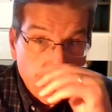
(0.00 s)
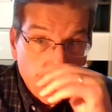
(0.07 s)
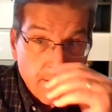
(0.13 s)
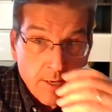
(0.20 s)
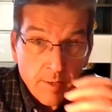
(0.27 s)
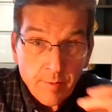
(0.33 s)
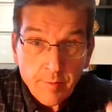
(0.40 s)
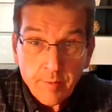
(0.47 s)

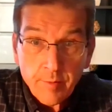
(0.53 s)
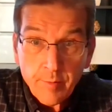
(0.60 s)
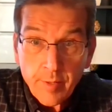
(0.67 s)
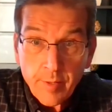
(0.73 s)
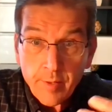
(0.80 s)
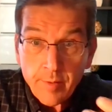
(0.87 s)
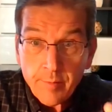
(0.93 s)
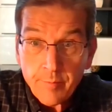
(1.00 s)
our
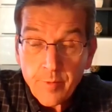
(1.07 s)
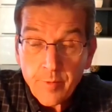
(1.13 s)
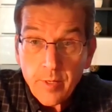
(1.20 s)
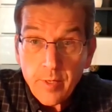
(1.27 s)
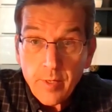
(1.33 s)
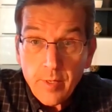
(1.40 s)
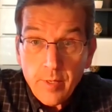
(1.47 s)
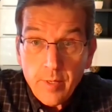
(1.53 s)

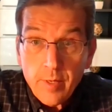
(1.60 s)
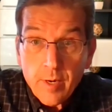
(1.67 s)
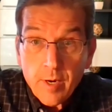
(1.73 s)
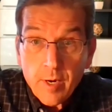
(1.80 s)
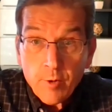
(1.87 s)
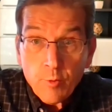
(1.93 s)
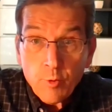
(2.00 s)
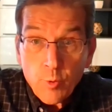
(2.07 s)

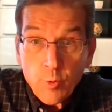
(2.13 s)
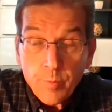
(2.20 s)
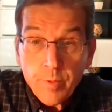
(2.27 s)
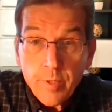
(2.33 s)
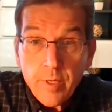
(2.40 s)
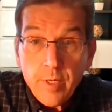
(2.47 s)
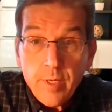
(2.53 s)
group.